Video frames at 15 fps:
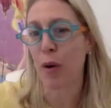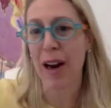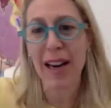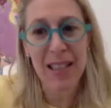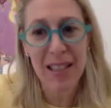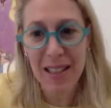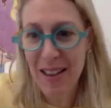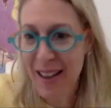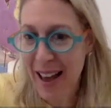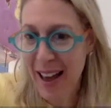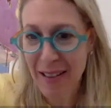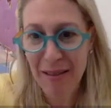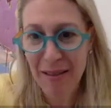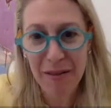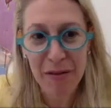breaks in
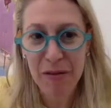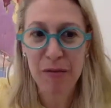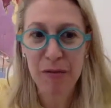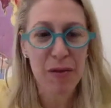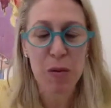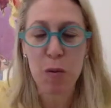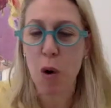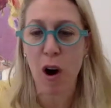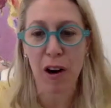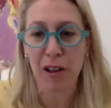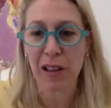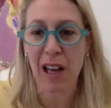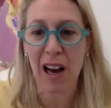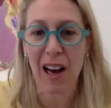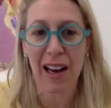that water
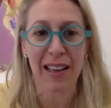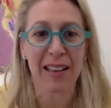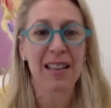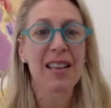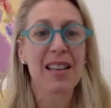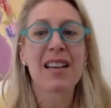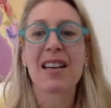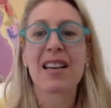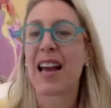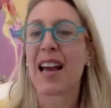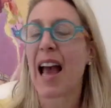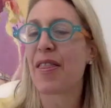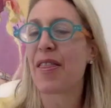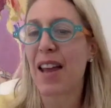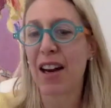line,
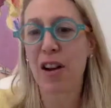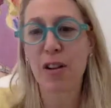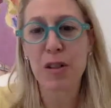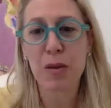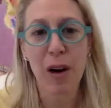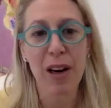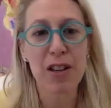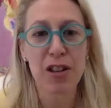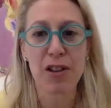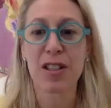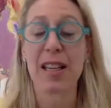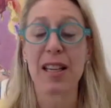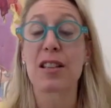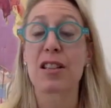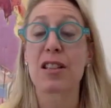and then it goes right into your
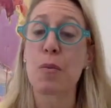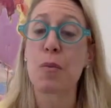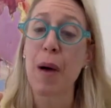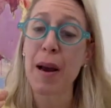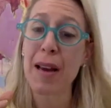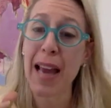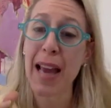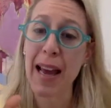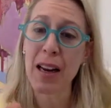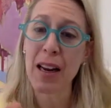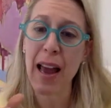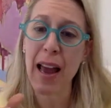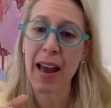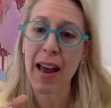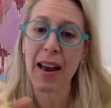sink. So by getting
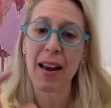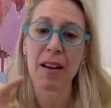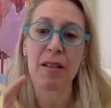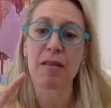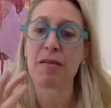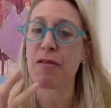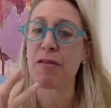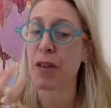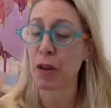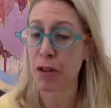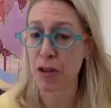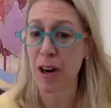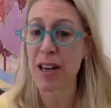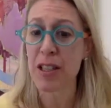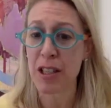a
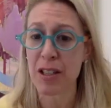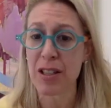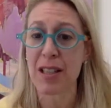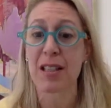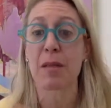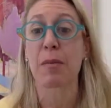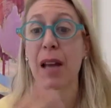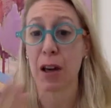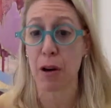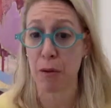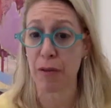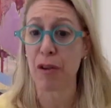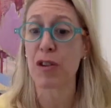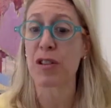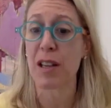filtration system like a
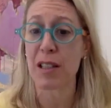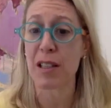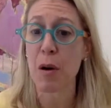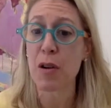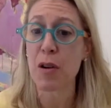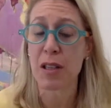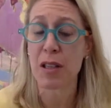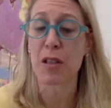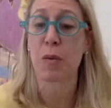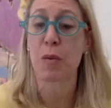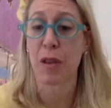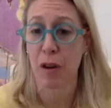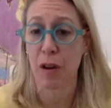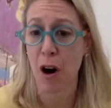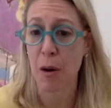reverse osmosis with
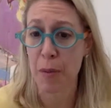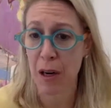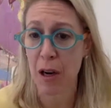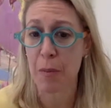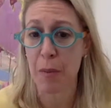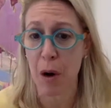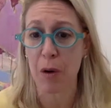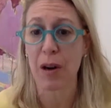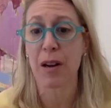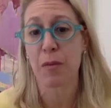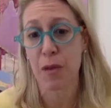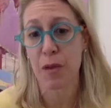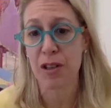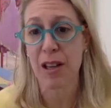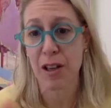a carbon component,
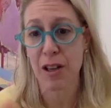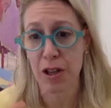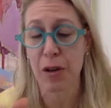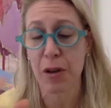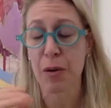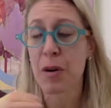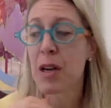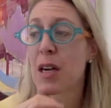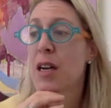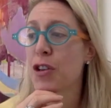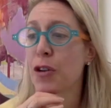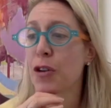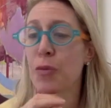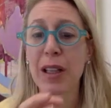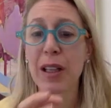which they do,
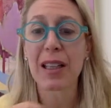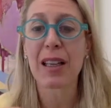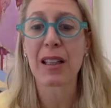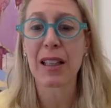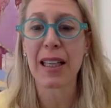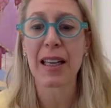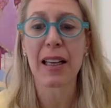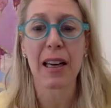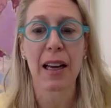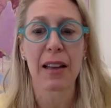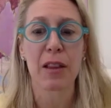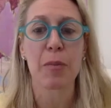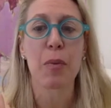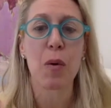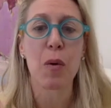you're really cleaning it at
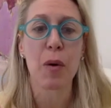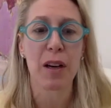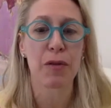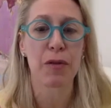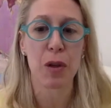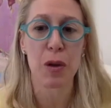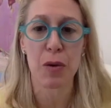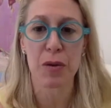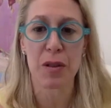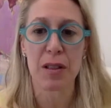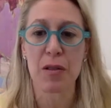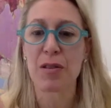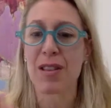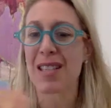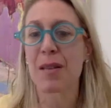the point of use. So
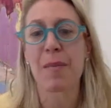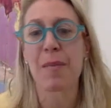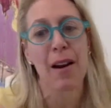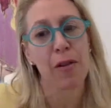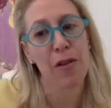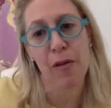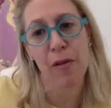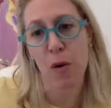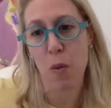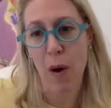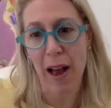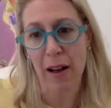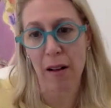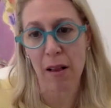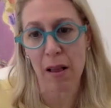it doesn't matter if you have a
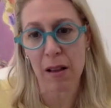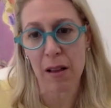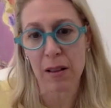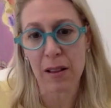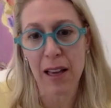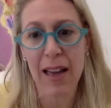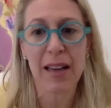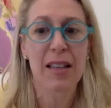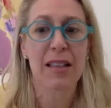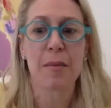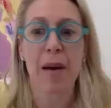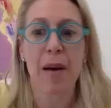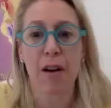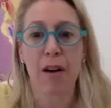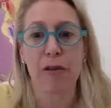well, and it doesn't
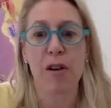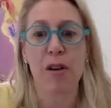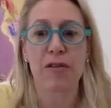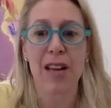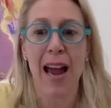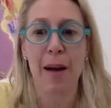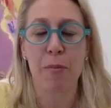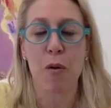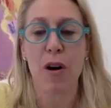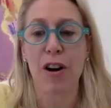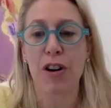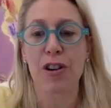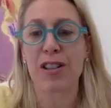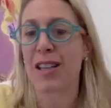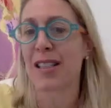matter if you have tap
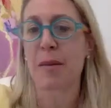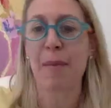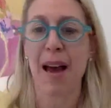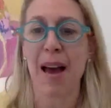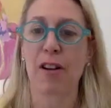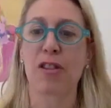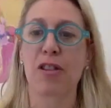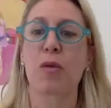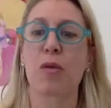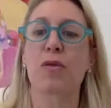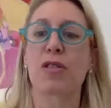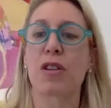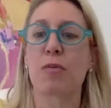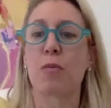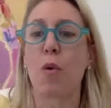water. It doesn't matter. The,
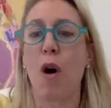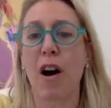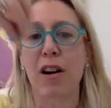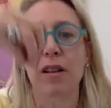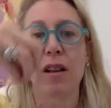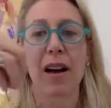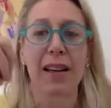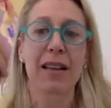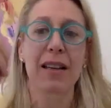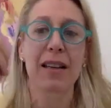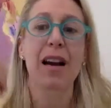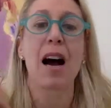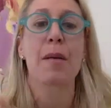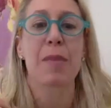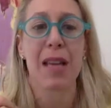the water line
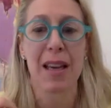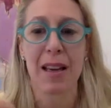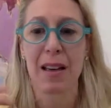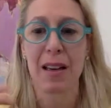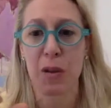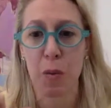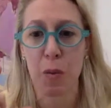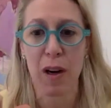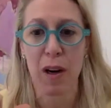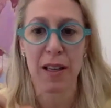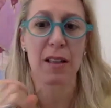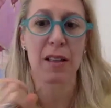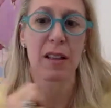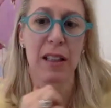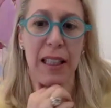coming in is what
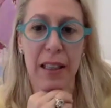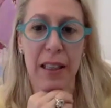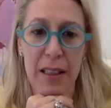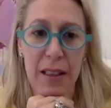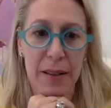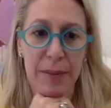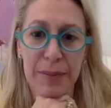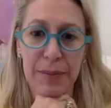is cleaned.